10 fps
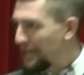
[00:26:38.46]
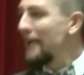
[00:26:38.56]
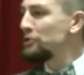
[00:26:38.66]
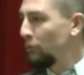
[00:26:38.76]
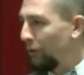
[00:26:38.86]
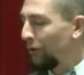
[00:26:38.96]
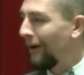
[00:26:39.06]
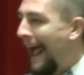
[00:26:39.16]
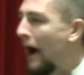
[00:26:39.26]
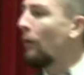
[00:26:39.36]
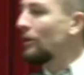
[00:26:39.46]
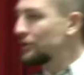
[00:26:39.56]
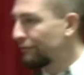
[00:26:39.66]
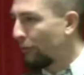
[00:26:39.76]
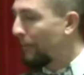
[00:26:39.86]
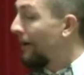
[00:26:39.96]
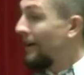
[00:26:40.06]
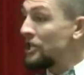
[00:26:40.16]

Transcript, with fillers: schedule or hours for prayer?